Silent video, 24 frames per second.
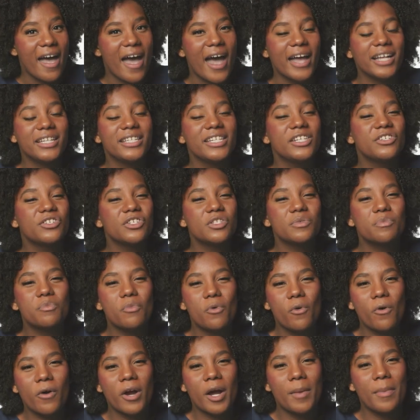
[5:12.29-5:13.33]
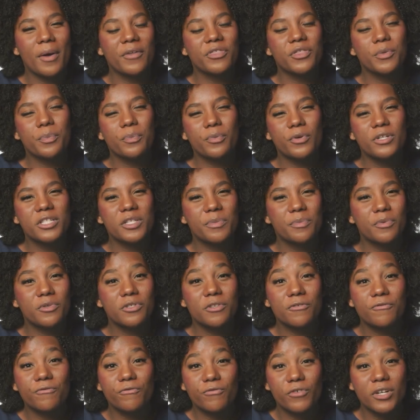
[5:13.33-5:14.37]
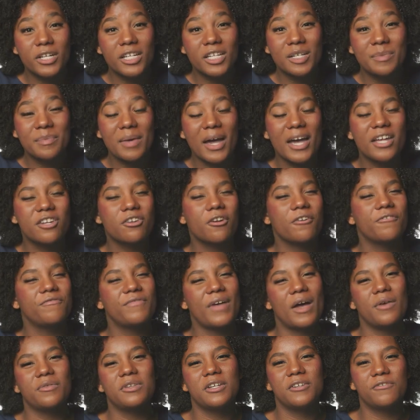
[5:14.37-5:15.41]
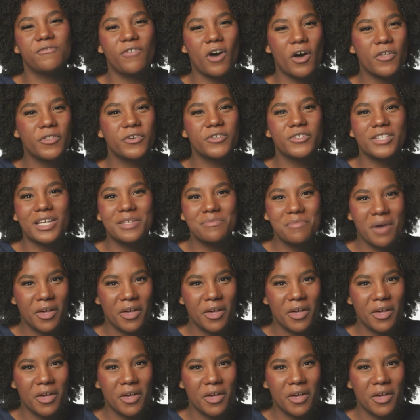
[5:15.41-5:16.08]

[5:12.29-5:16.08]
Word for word: and teaches more about the principles of freedom and our founding fathers and